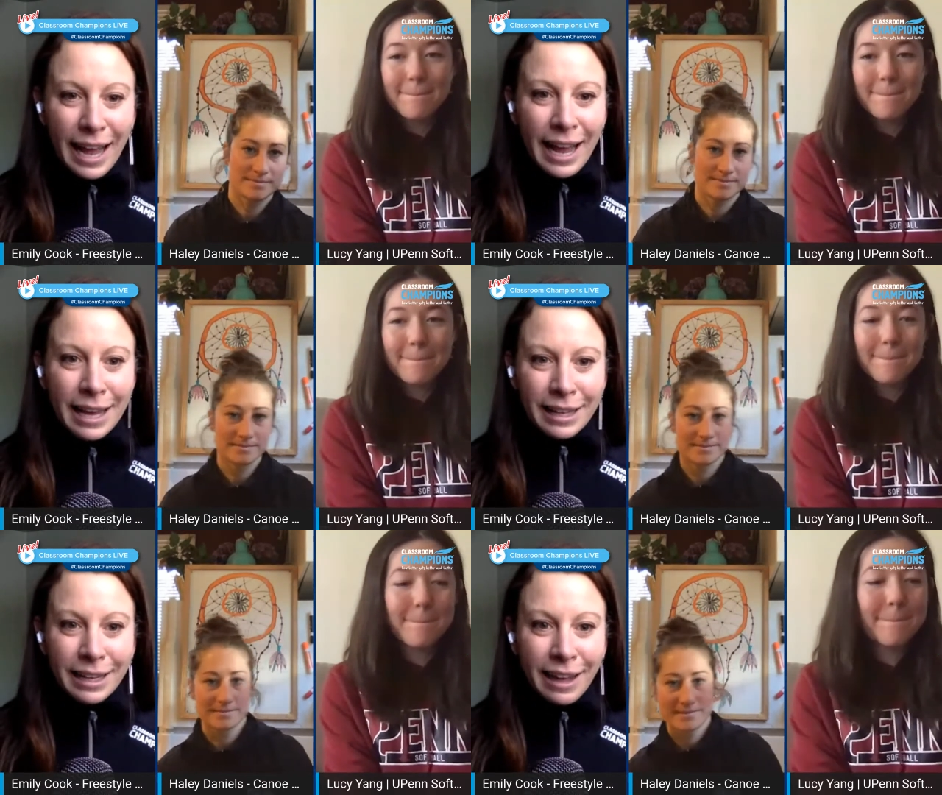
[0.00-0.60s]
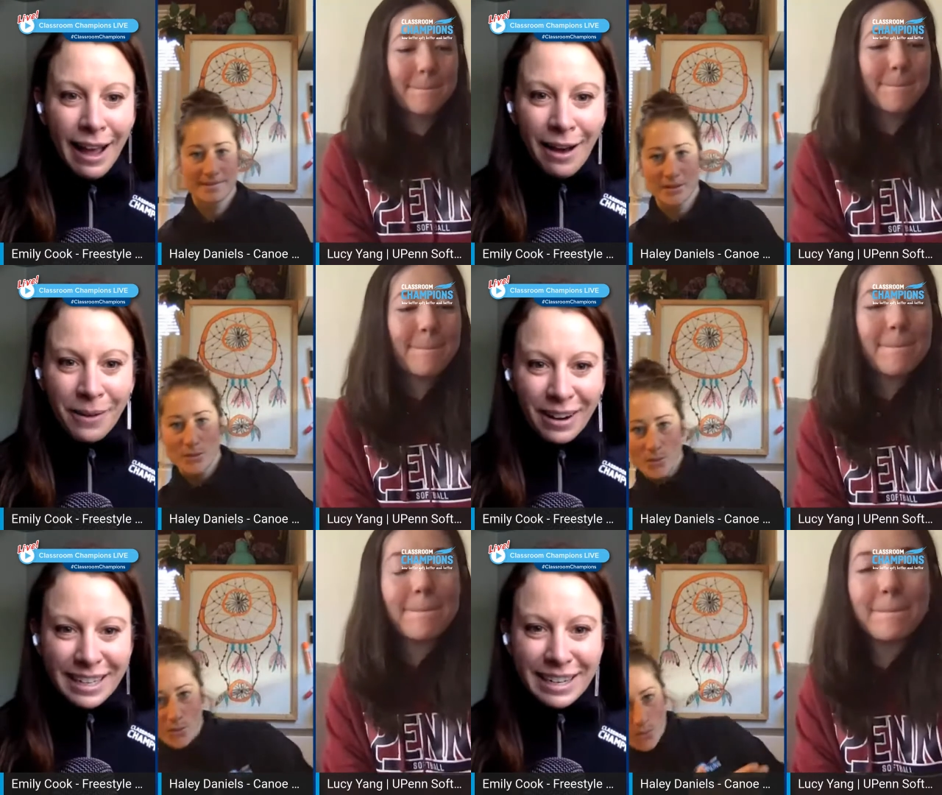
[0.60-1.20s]
Speaker 1: Haley, how
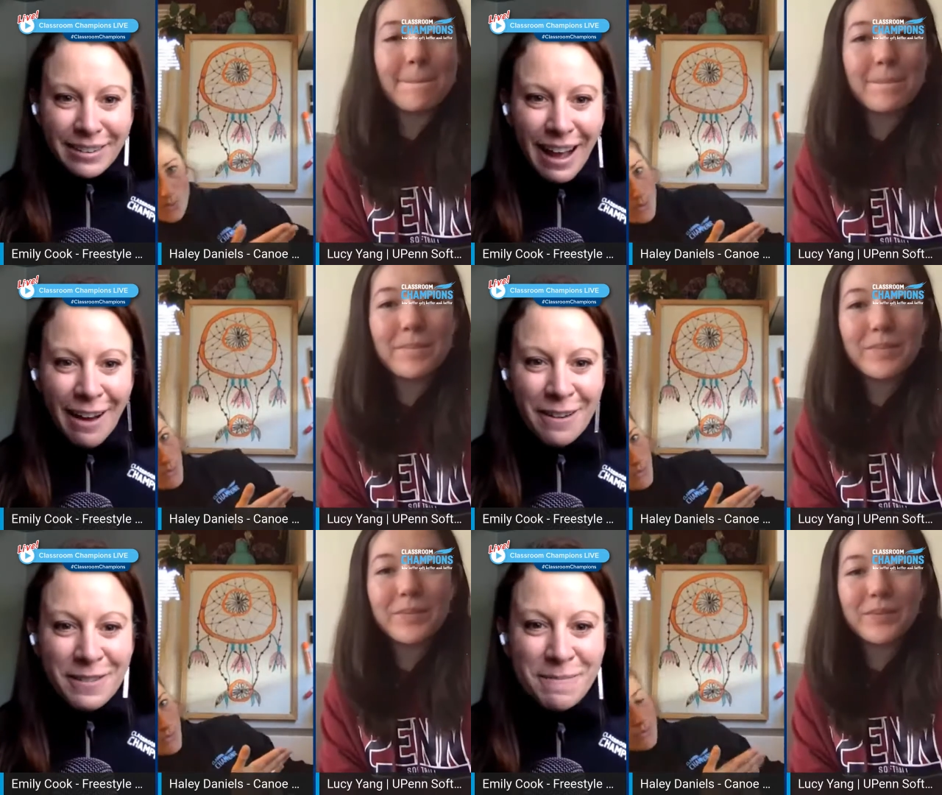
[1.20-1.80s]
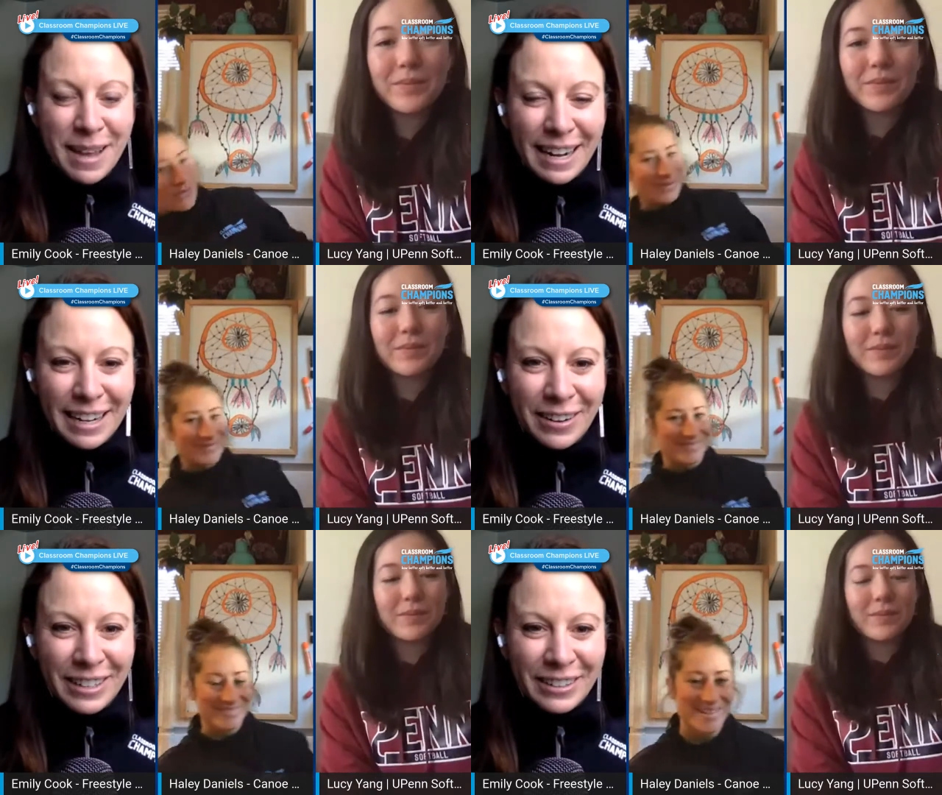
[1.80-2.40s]
are you? How have you been? I
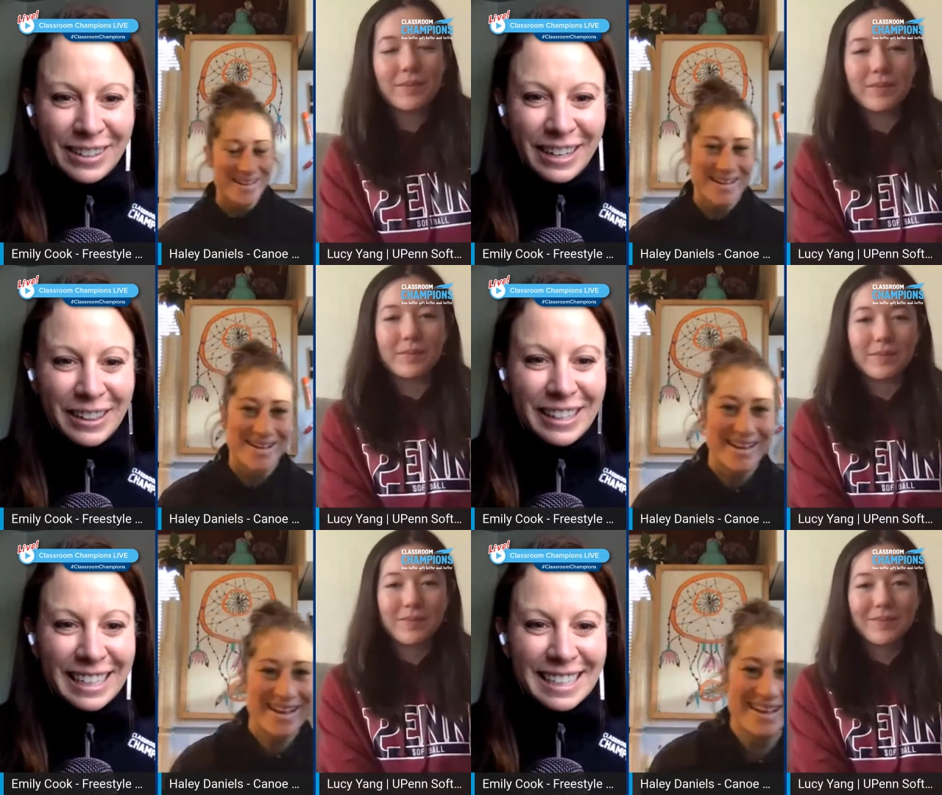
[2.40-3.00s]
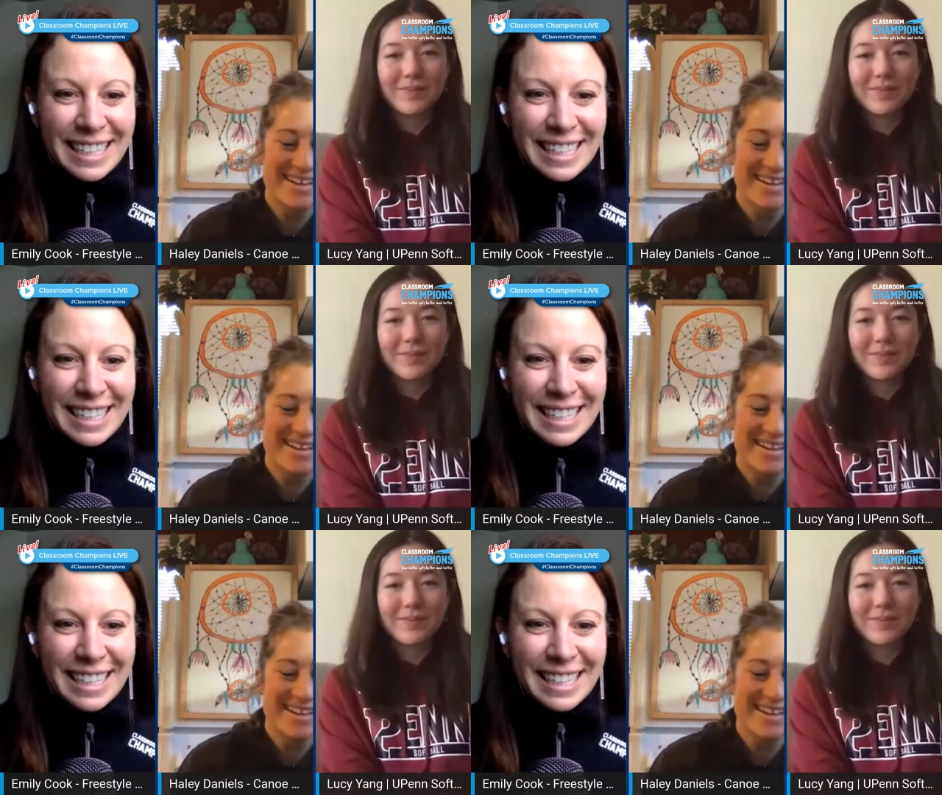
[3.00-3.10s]
know you're going to lead